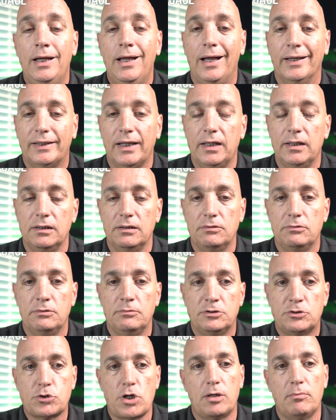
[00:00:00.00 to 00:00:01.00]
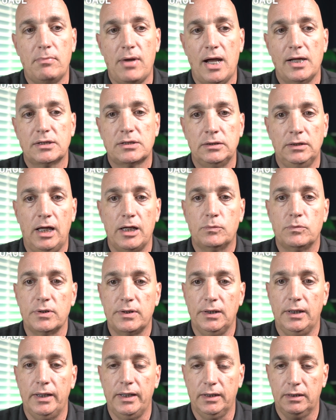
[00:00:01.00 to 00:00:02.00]
Again, trying to match like
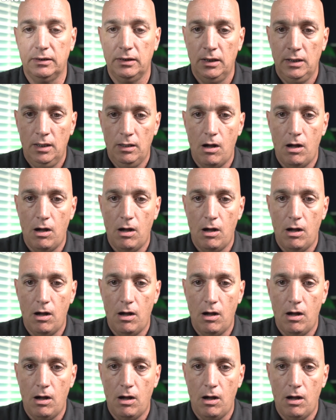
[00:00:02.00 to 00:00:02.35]
with like,